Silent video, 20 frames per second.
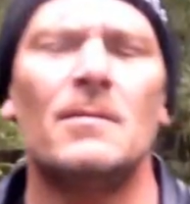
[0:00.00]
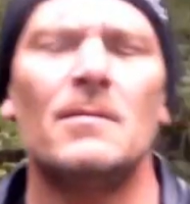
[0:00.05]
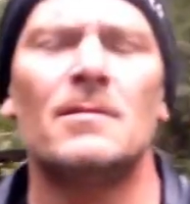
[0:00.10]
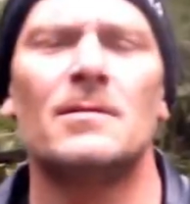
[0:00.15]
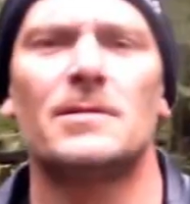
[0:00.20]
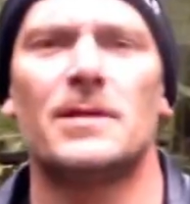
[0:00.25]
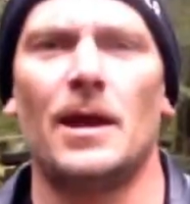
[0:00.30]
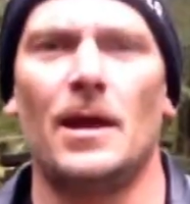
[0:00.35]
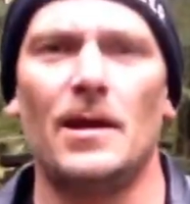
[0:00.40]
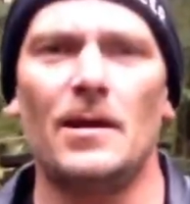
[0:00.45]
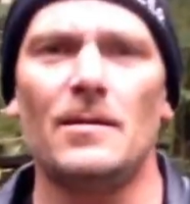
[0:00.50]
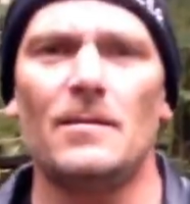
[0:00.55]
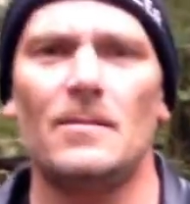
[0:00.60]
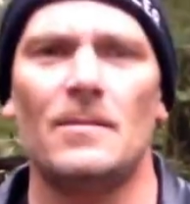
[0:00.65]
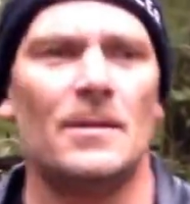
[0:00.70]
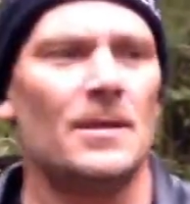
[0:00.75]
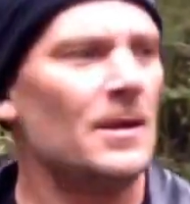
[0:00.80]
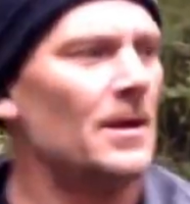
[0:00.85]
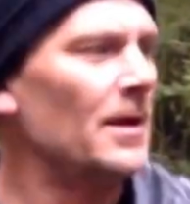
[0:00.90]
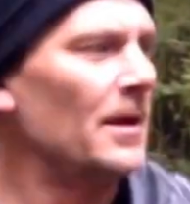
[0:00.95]
Okay?
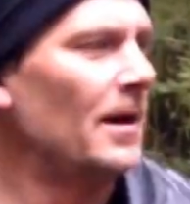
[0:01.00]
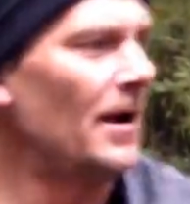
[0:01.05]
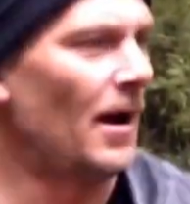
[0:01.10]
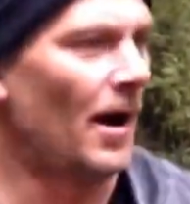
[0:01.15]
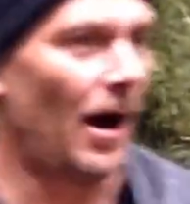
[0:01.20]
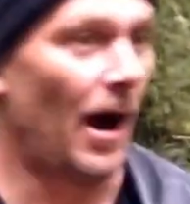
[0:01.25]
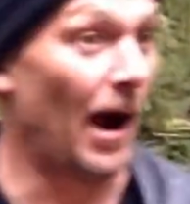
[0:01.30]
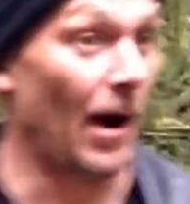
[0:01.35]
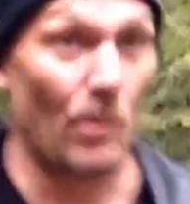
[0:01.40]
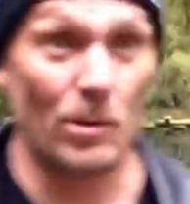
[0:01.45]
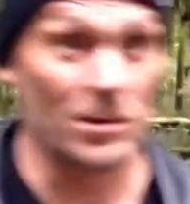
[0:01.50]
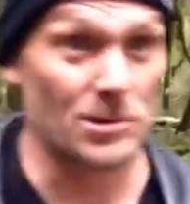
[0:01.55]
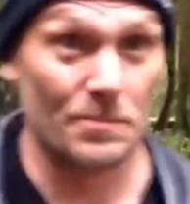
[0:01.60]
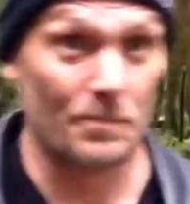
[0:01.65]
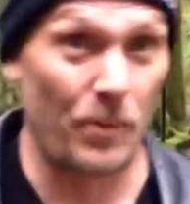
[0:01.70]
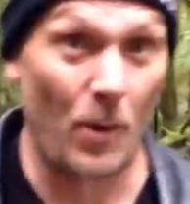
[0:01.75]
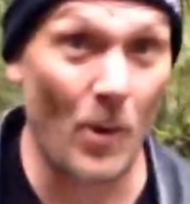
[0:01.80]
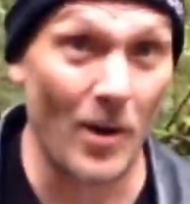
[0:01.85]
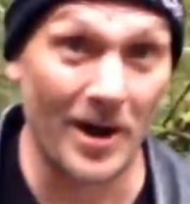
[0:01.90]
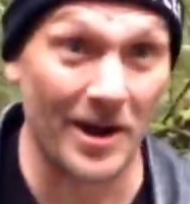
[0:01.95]
I wasn't
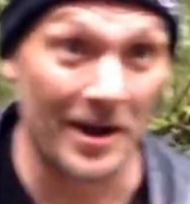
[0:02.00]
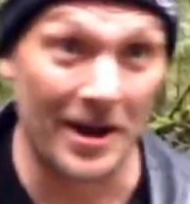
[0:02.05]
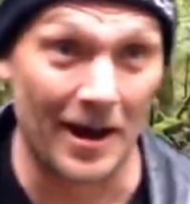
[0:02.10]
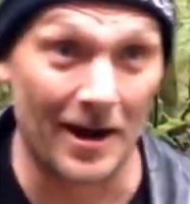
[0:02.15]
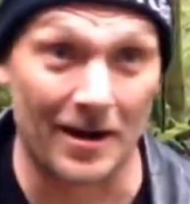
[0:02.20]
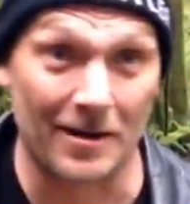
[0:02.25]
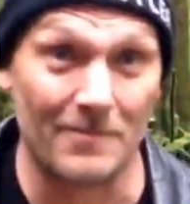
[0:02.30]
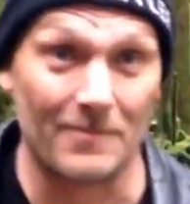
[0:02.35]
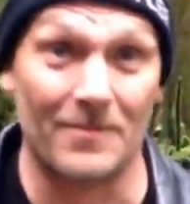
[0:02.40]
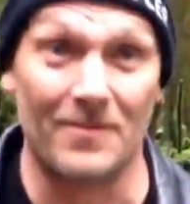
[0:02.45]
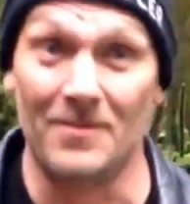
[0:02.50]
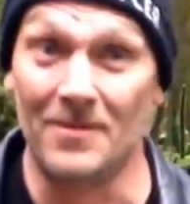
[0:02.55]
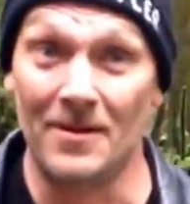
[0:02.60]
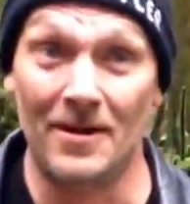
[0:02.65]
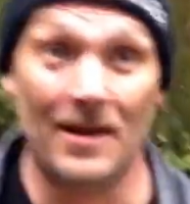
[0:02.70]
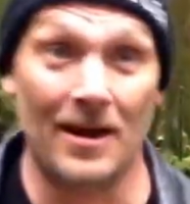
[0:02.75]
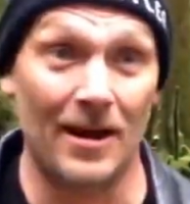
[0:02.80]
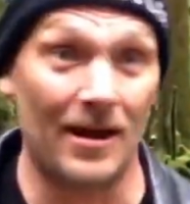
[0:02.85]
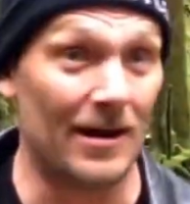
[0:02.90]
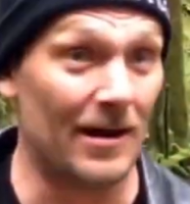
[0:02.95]
pointing at him.
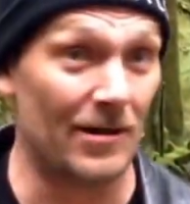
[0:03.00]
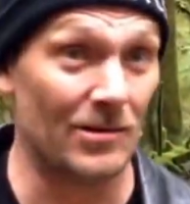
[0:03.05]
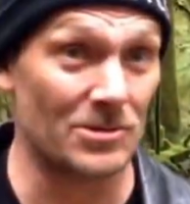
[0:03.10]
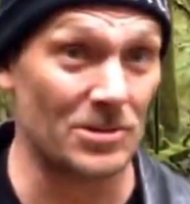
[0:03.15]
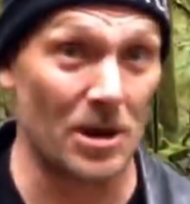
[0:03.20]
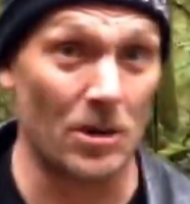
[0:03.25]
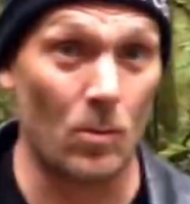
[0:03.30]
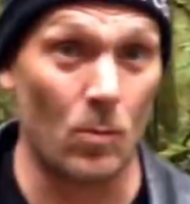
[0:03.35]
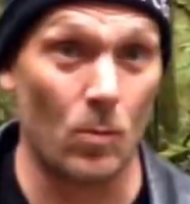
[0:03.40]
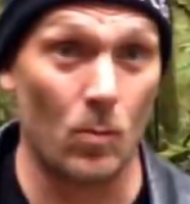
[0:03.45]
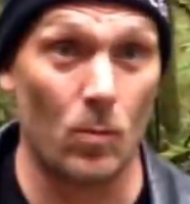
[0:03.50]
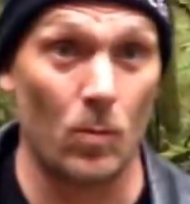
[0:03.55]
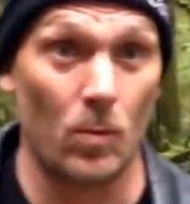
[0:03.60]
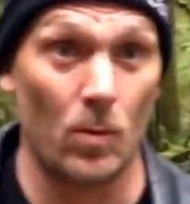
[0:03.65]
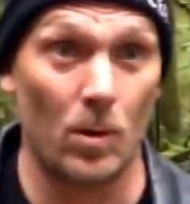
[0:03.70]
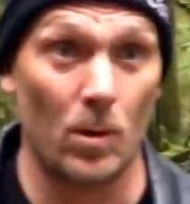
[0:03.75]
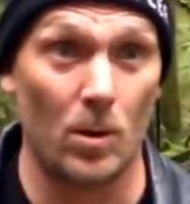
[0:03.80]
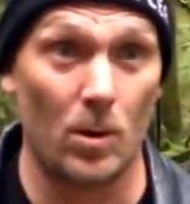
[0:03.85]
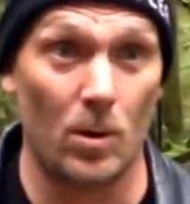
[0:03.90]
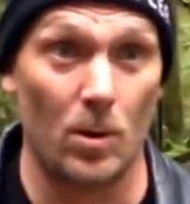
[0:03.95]
And I was like,
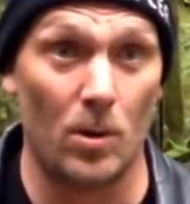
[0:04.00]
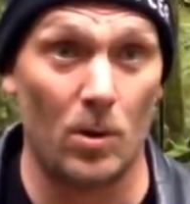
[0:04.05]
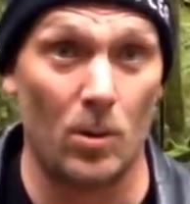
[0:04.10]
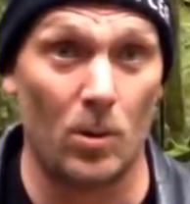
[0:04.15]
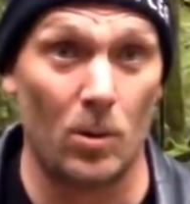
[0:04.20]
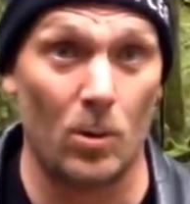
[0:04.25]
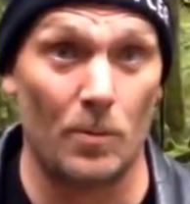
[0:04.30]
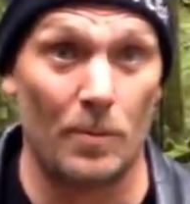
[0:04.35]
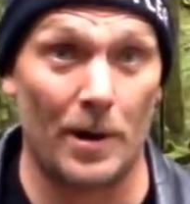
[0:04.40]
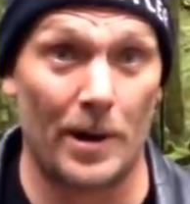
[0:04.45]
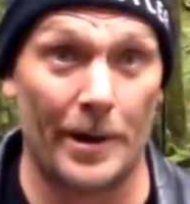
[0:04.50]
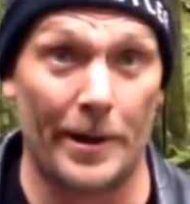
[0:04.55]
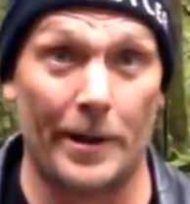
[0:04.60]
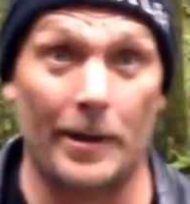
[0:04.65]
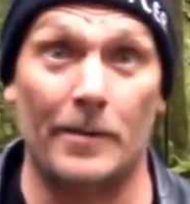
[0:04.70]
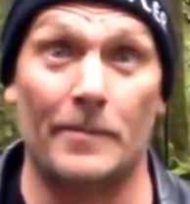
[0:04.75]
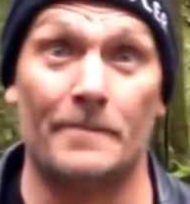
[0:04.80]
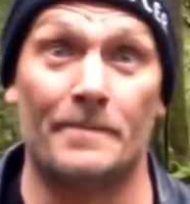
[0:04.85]
whoa, buddy.